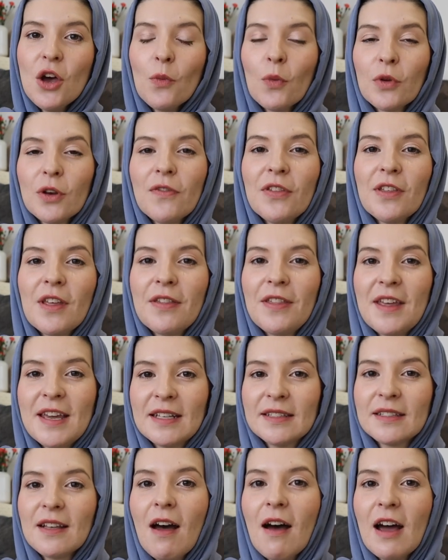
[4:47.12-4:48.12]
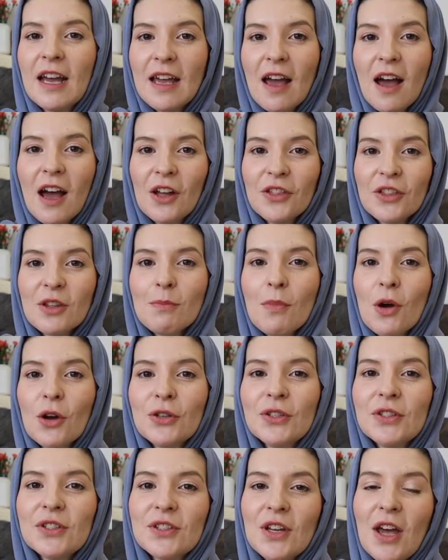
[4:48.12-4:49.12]
one of the things that I heard the
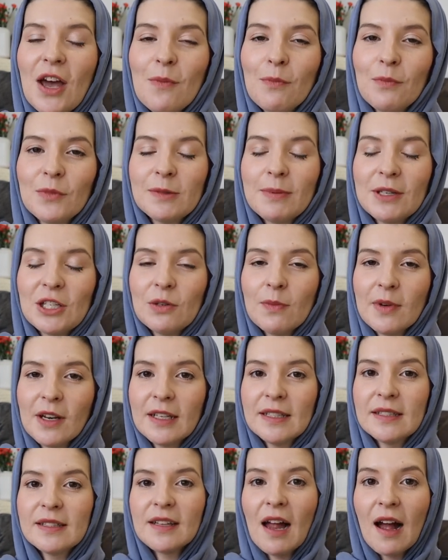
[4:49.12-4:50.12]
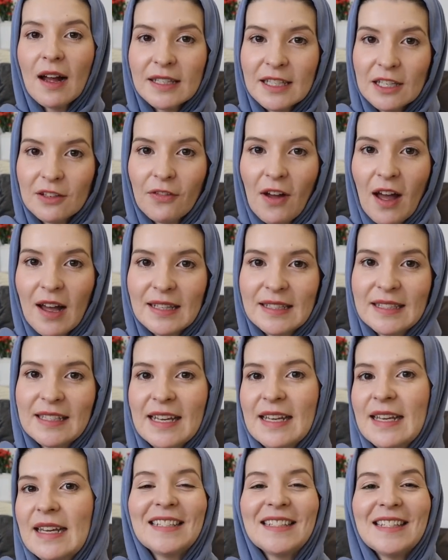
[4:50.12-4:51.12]
most, especially when I started
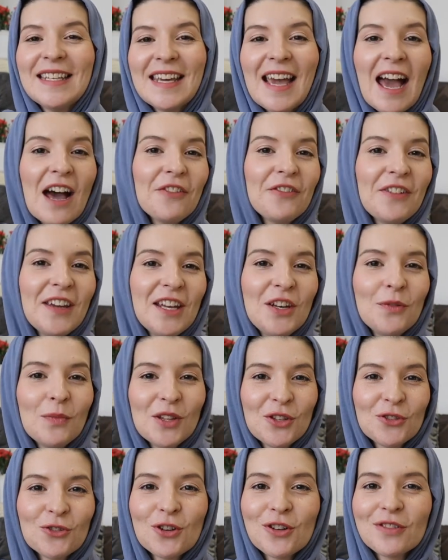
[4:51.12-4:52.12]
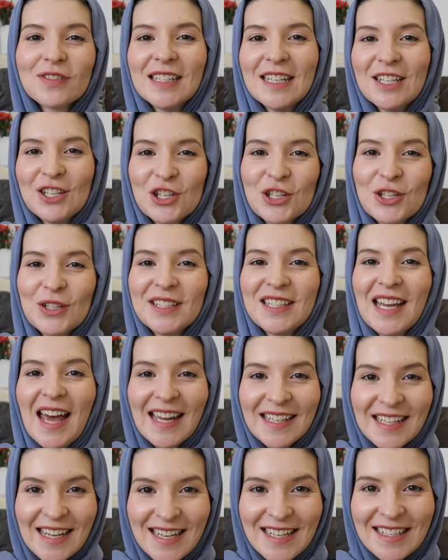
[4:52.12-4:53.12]
fasting, is the caffeine withdrawal induced induced
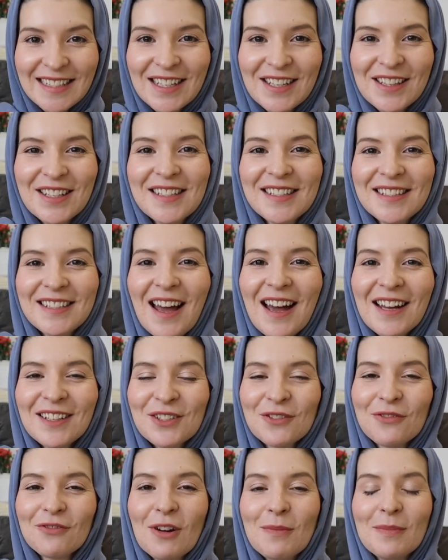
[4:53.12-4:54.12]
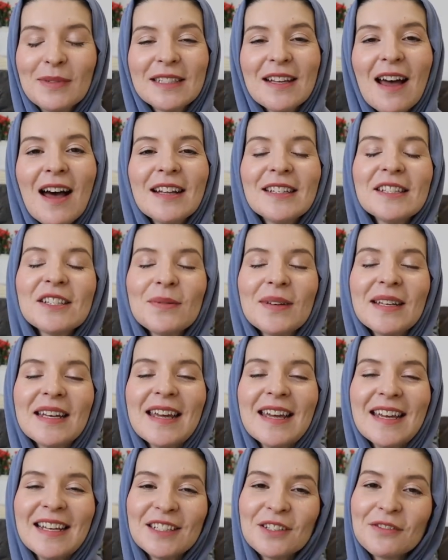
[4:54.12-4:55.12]
headaches at the start of Ramadan. So it
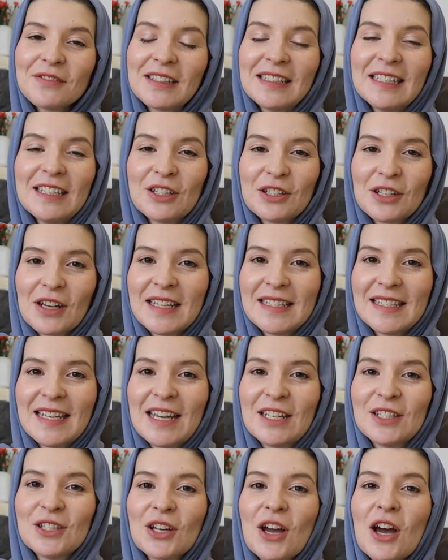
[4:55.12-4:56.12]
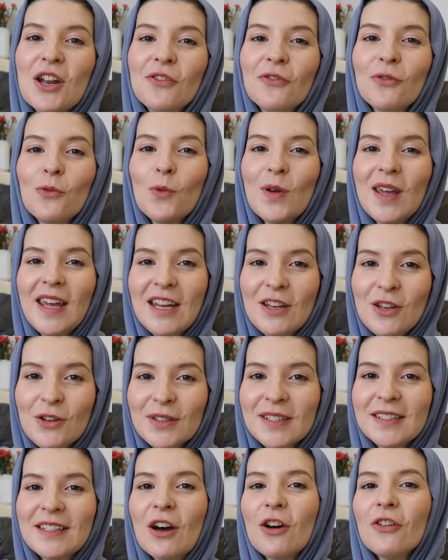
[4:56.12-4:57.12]
is a really good idea to kind of wean
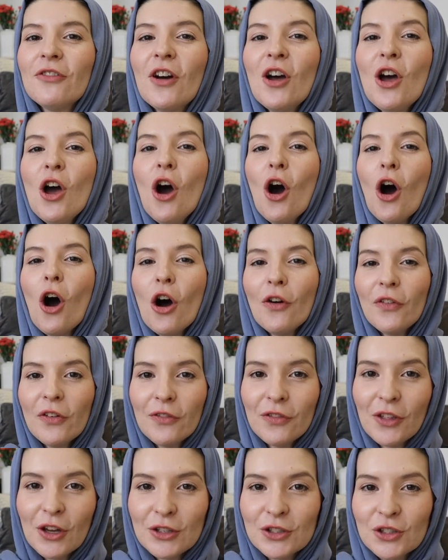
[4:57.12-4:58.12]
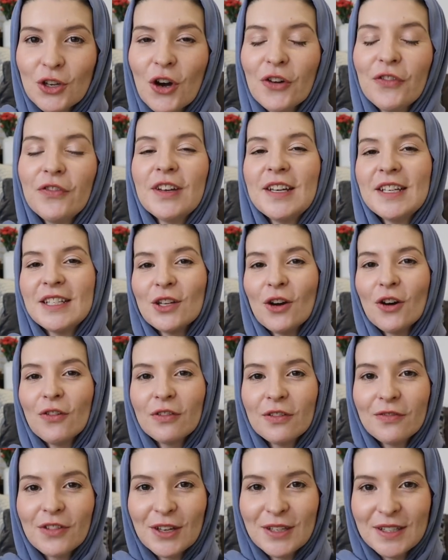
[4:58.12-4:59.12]
yourself off of those coffees,
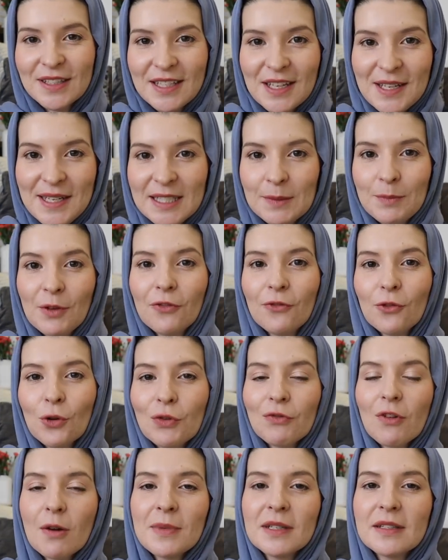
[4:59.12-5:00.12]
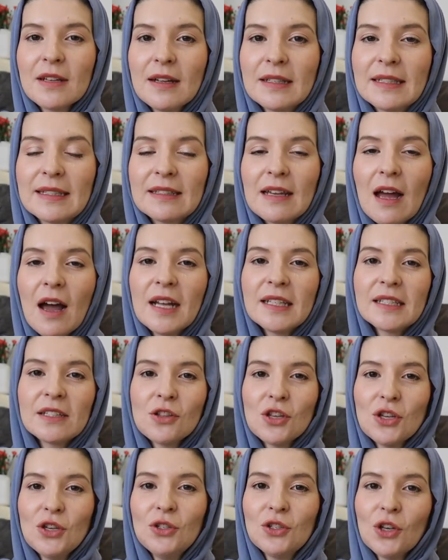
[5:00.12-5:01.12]
off of those teas before Ramadan starts,
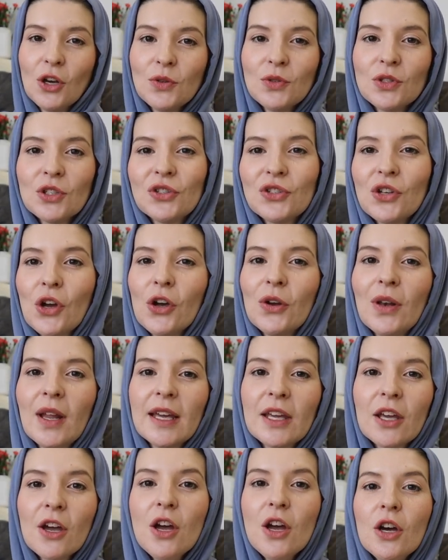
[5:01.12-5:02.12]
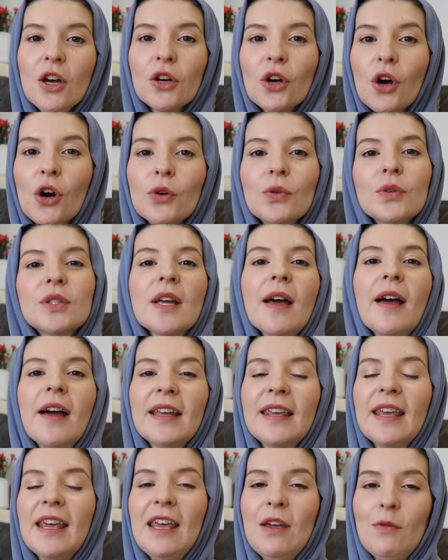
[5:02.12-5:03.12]
so that you don't just go like cold
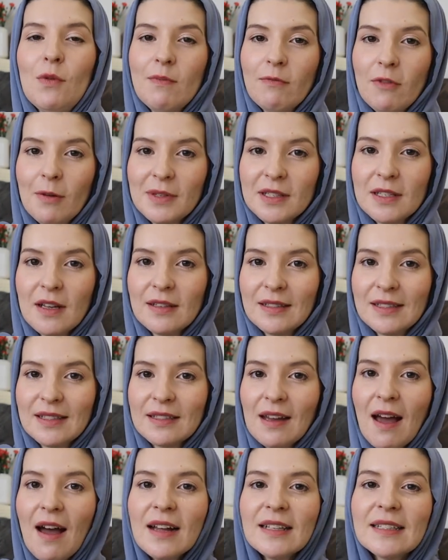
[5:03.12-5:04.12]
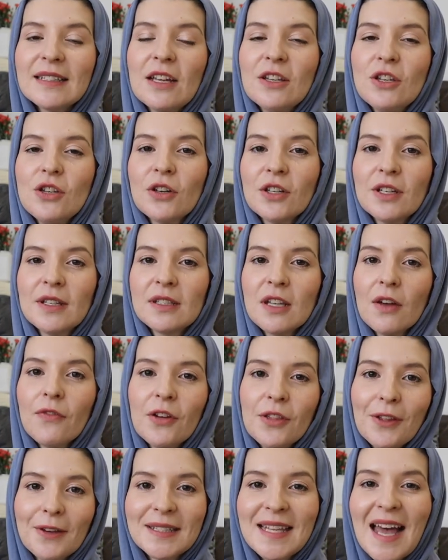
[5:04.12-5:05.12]
turkey when Ramadan starts and you're going to
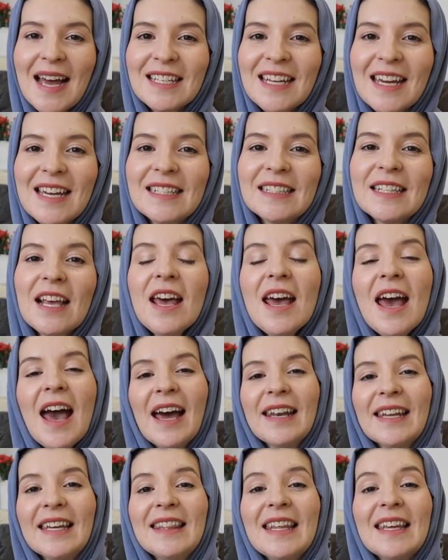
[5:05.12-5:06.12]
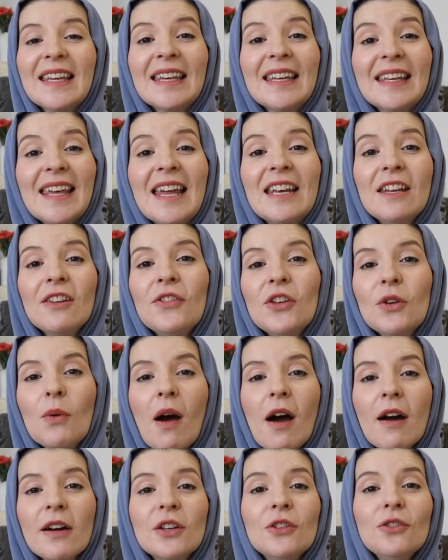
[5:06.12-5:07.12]
suffer those headaches. And I think, again, if you
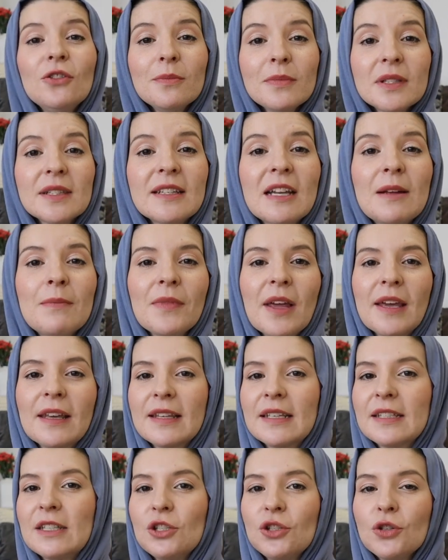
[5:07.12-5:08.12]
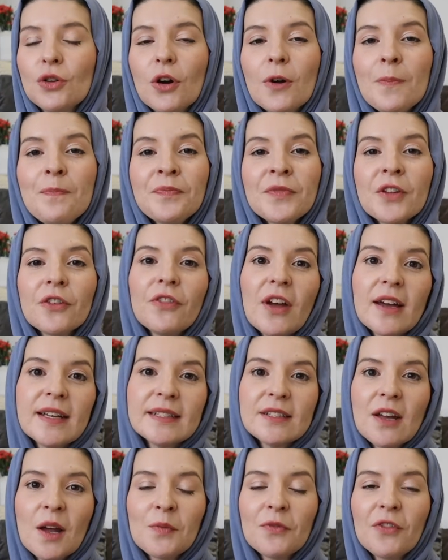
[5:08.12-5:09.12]
are a new Muslim, like this is your
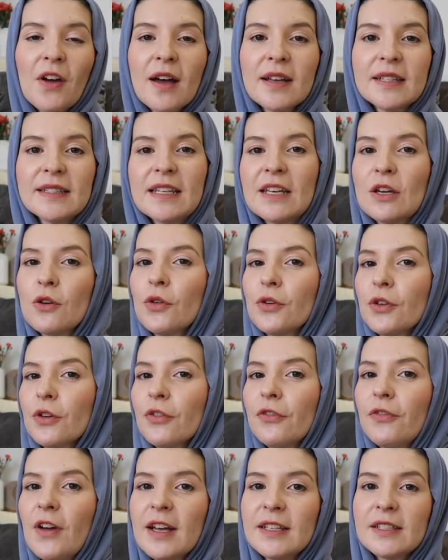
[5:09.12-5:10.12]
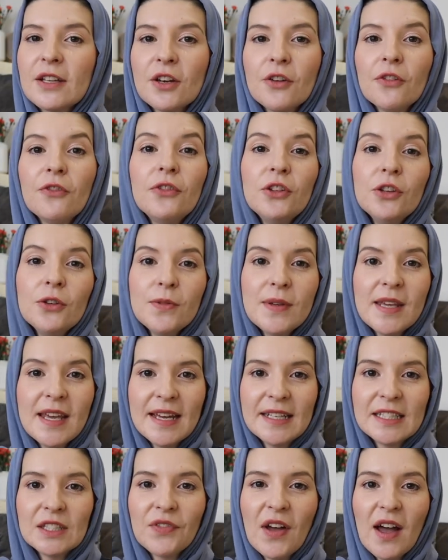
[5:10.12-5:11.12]
first time fasting or your first kind of few
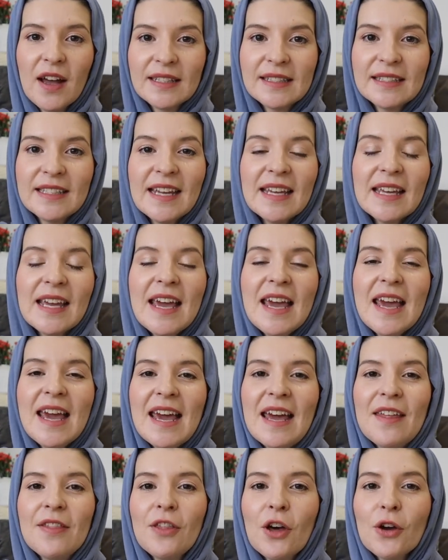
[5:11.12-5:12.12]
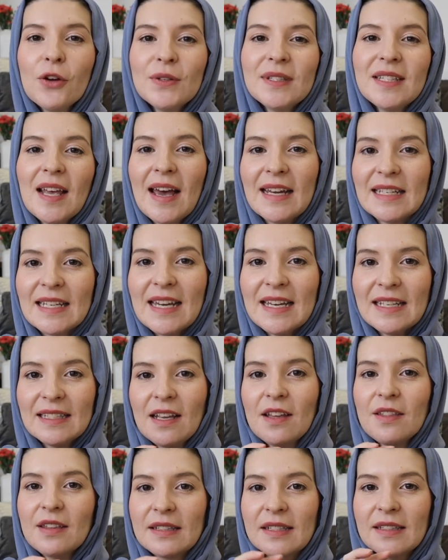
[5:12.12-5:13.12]
years fasting, those headaches
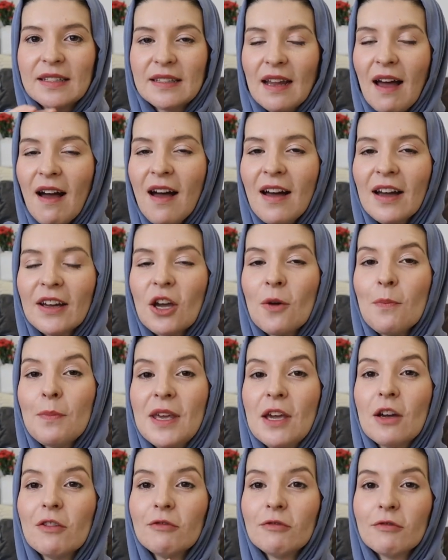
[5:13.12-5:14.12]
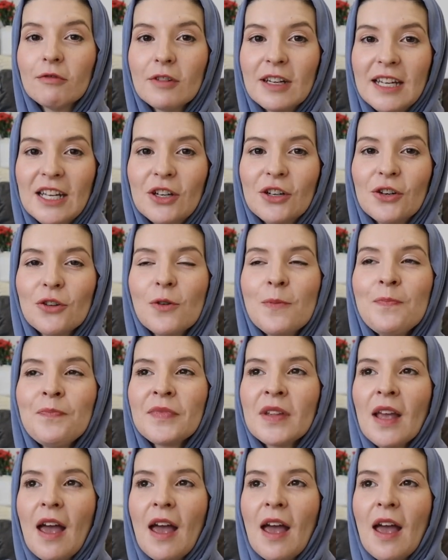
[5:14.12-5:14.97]
at the start can be real